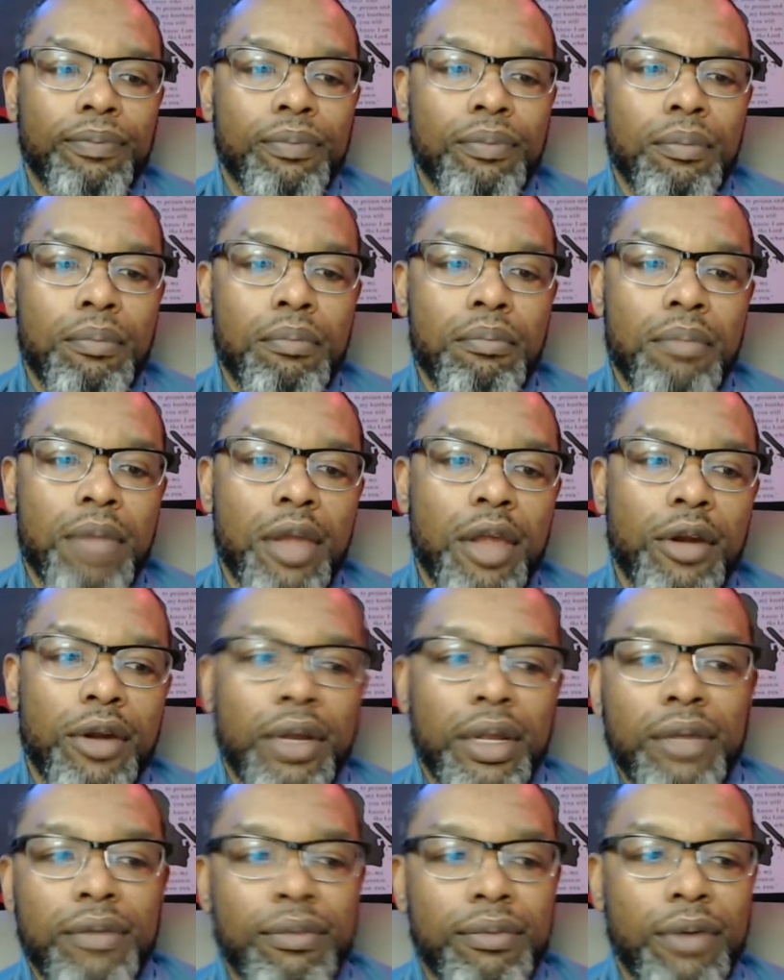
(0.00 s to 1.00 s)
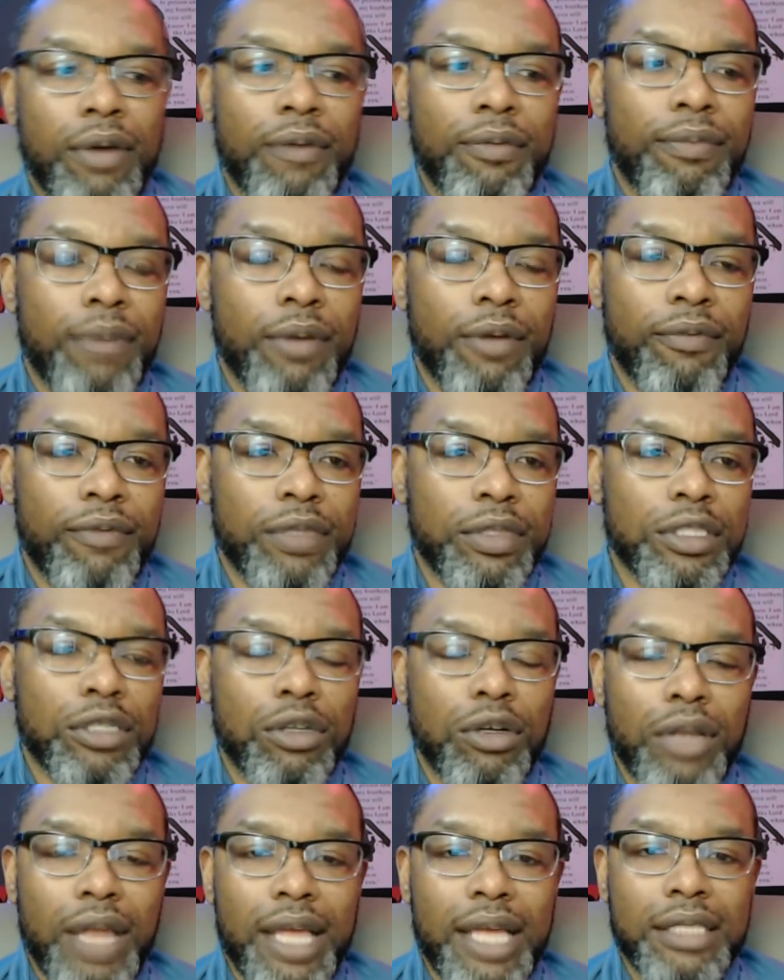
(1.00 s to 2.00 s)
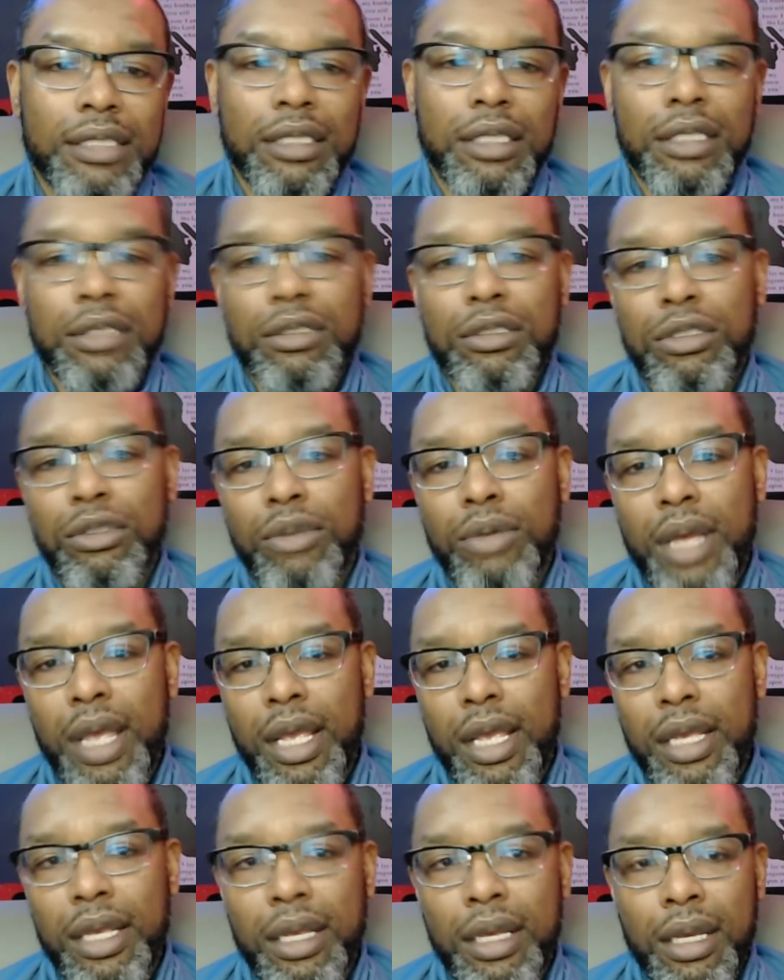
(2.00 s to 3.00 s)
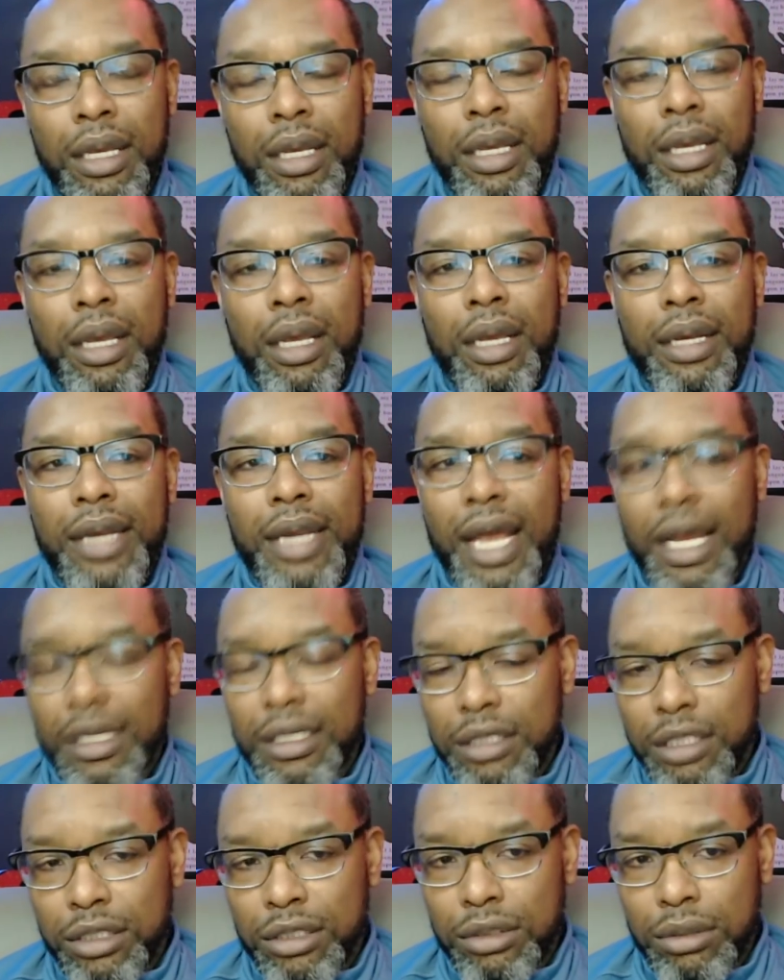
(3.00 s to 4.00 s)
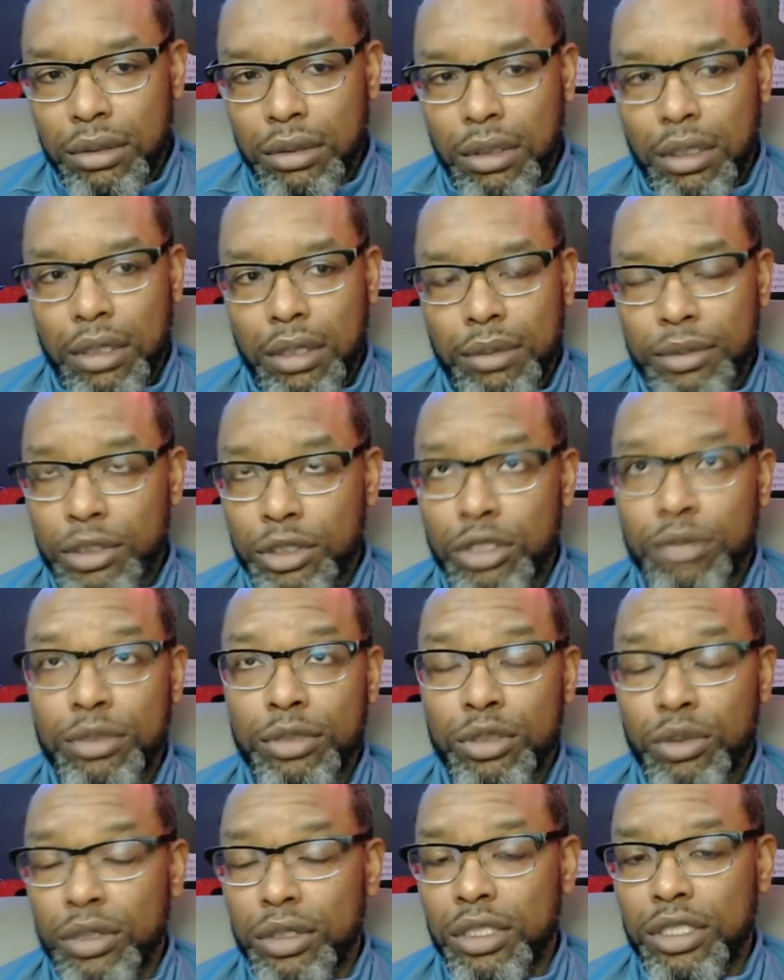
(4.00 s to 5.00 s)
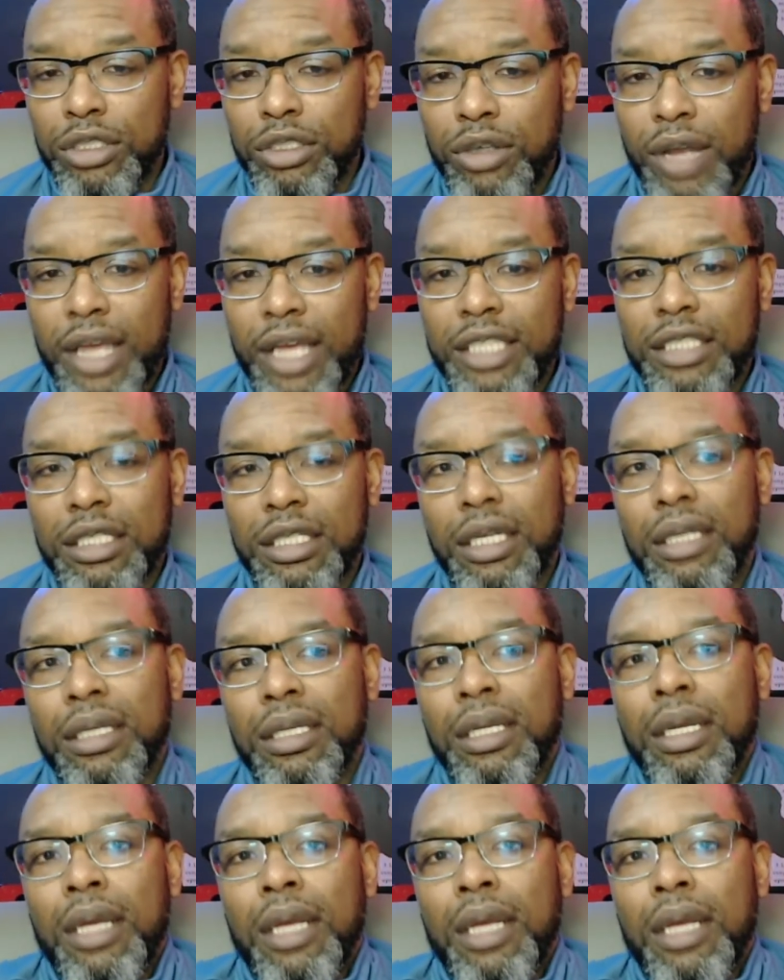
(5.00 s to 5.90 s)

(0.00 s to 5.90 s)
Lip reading: marry a physical asset to a non-digital, excuse me, to a digital asset.